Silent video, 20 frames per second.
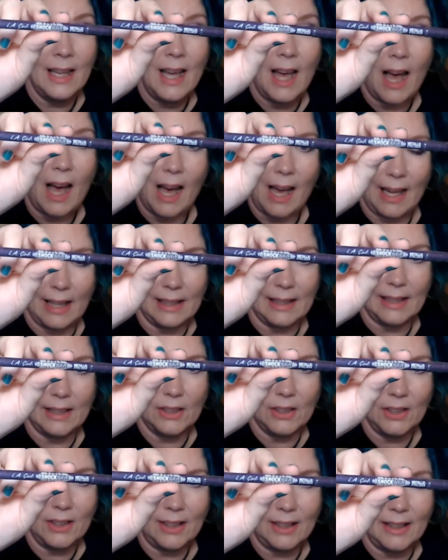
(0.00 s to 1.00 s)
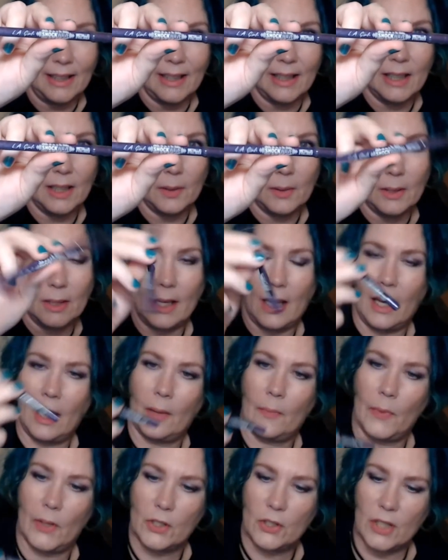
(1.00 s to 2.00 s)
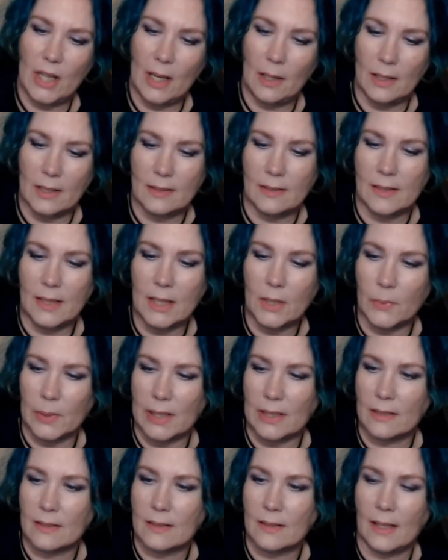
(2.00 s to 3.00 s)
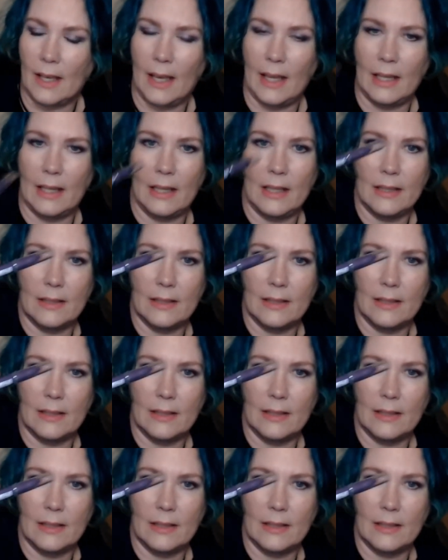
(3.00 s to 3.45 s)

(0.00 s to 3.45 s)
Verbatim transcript: Eyeliner in the shade Sequins, and it is a